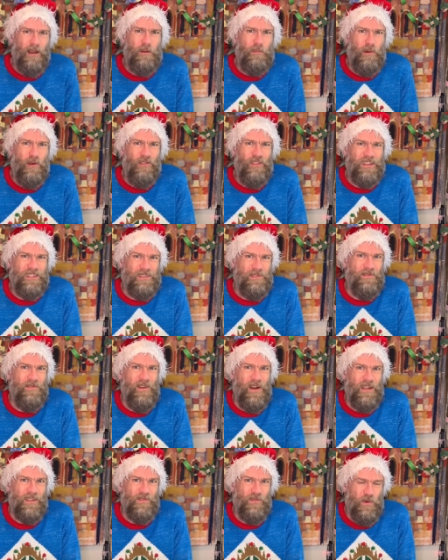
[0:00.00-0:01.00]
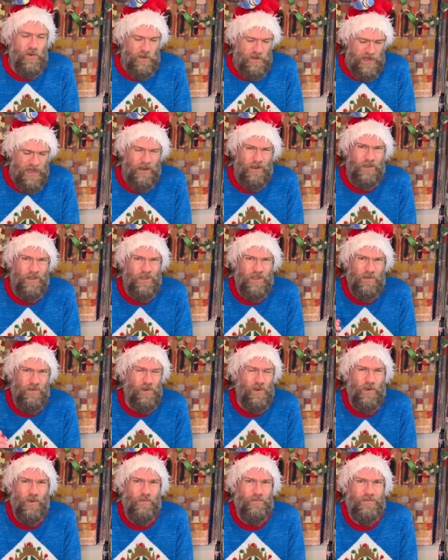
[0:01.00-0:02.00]
to put this in fast forward now because you don't
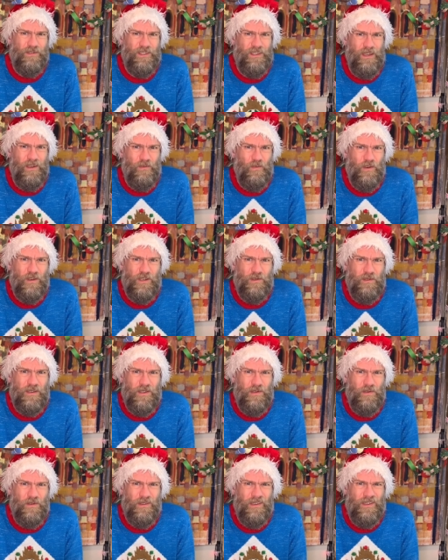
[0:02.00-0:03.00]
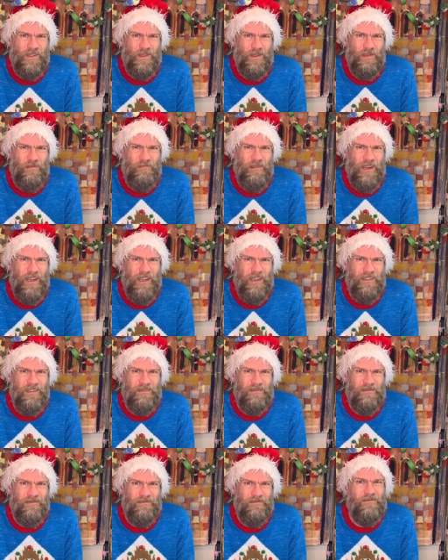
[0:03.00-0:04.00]
want to sit and watch me do all this, do you really?
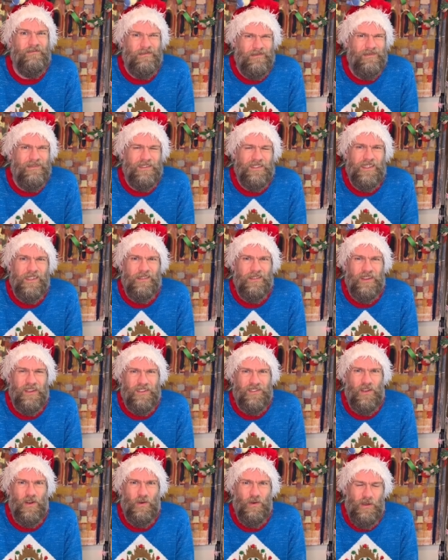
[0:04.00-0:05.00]
Didn't think so.